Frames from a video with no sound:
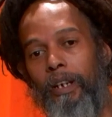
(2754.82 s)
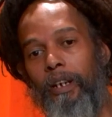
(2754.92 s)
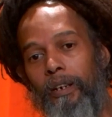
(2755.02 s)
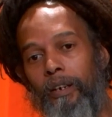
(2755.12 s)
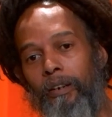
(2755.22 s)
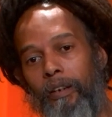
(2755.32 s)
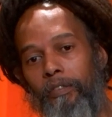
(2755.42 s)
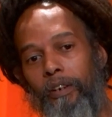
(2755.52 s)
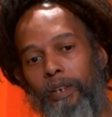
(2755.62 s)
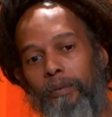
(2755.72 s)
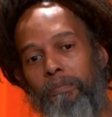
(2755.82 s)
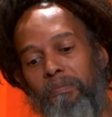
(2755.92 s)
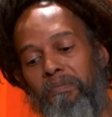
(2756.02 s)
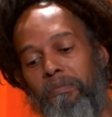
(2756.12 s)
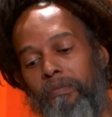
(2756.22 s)
uh, on a very
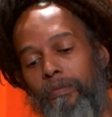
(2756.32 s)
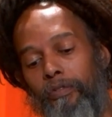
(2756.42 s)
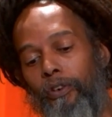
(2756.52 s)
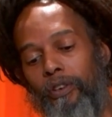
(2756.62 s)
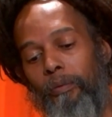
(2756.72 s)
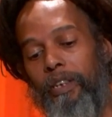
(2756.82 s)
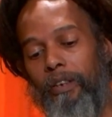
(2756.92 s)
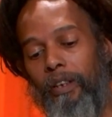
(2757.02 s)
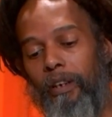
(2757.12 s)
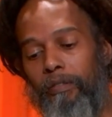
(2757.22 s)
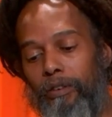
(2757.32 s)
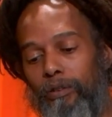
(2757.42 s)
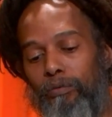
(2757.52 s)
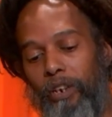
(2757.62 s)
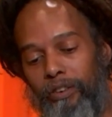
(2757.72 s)
fundamental level, you
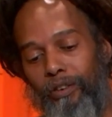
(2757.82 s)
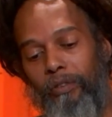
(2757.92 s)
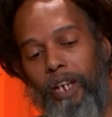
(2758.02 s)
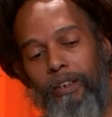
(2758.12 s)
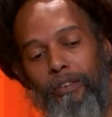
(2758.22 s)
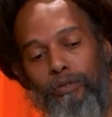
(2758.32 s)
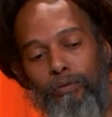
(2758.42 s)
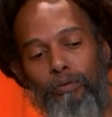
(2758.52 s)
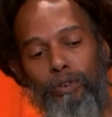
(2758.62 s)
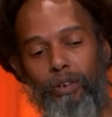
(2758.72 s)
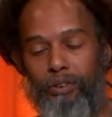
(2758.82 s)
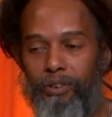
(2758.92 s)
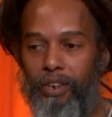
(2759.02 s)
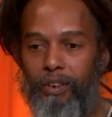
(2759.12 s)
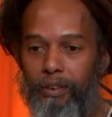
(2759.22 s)
resurrect through your
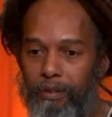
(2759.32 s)
seed,